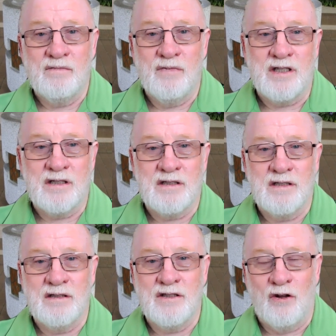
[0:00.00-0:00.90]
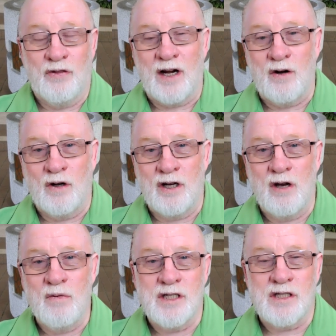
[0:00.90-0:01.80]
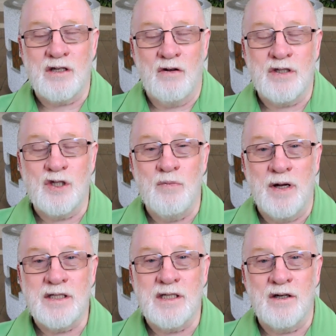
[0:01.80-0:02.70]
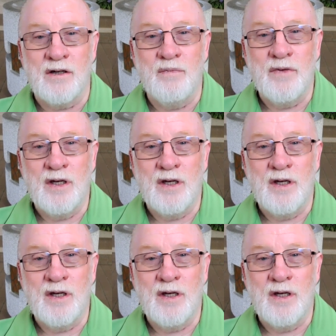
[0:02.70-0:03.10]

which not that long ago, but just over 2 months ago,